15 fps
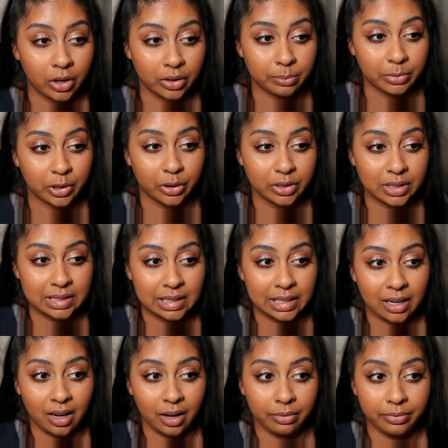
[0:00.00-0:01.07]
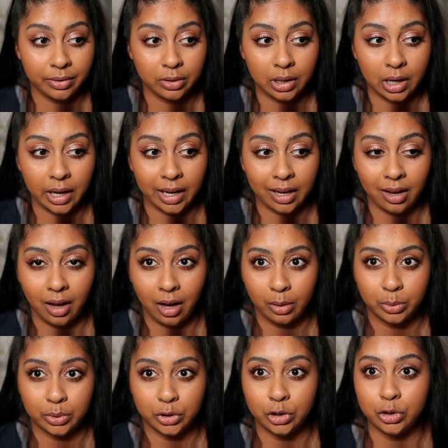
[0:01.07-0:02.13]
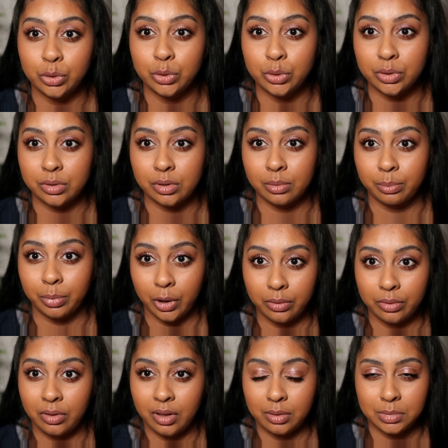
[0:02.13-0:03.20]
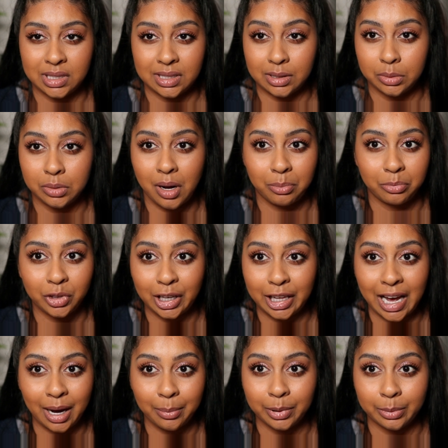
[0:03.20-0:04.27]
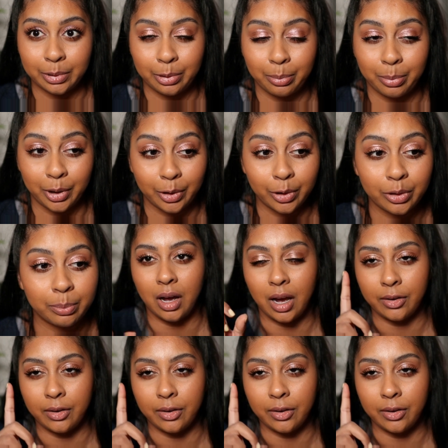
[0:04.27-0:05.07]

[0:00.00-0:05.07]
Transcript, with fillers: But honestly, I feel like I would use both of them still. I'm really happy with both.